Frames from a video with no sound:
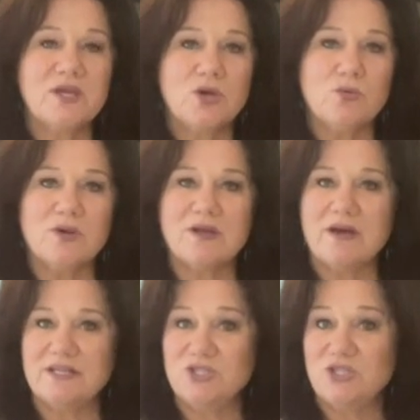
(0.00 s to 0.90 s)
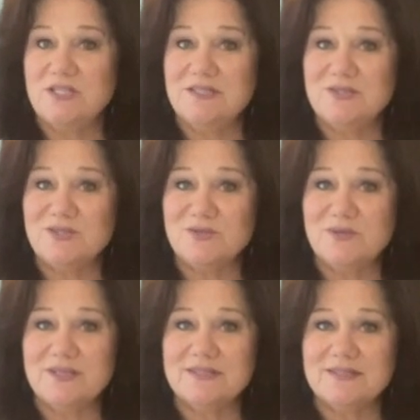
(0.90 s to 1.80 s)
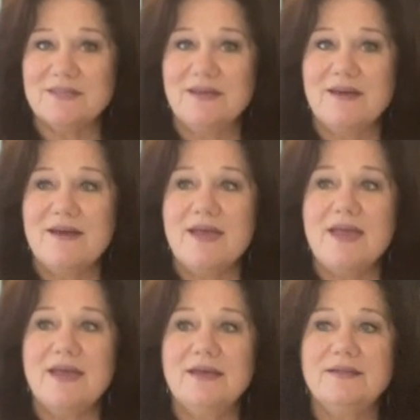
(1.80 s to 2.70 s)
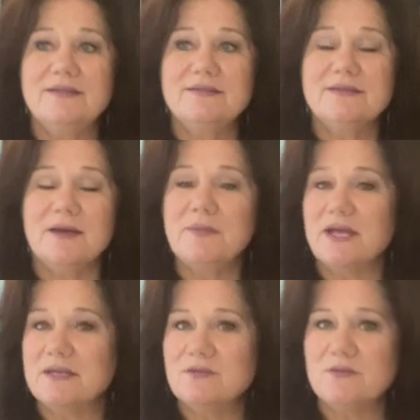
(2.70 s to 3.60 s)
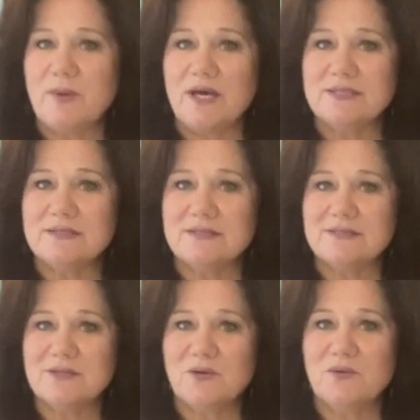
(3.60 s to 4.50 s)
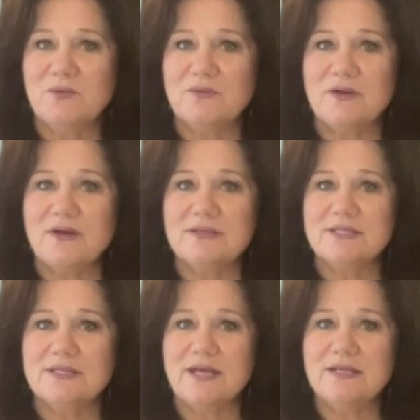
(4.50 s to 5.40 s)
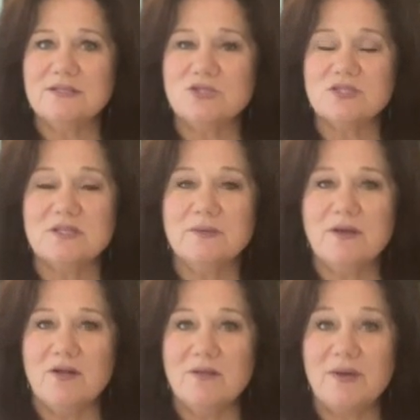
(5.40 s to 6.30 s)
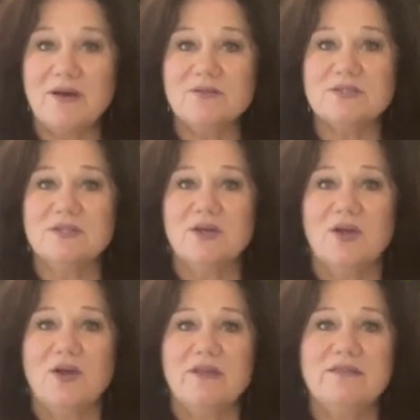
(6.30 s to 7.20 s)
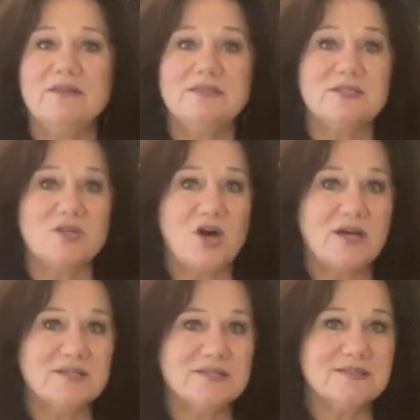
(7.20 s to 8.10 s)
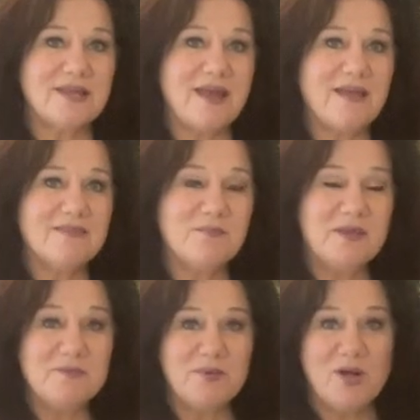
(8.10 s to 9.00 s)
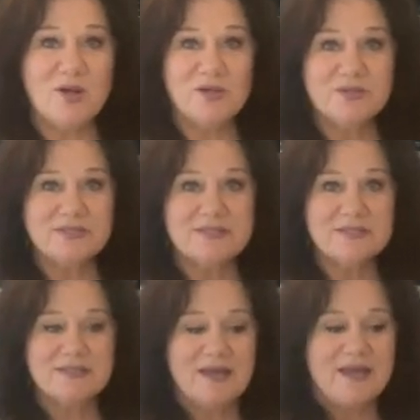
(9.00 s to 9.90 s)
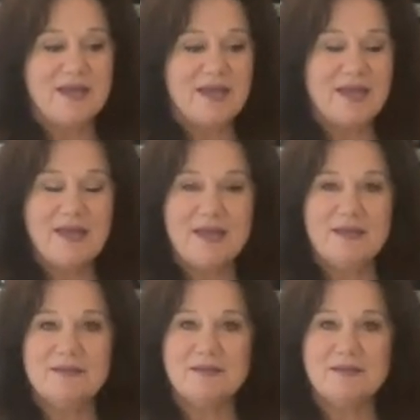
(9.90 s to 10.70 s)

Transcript: ricotta cheese to it, and I'm not going to do the pasta. So tonight it's just going to be all about the sauce and the meatballs, and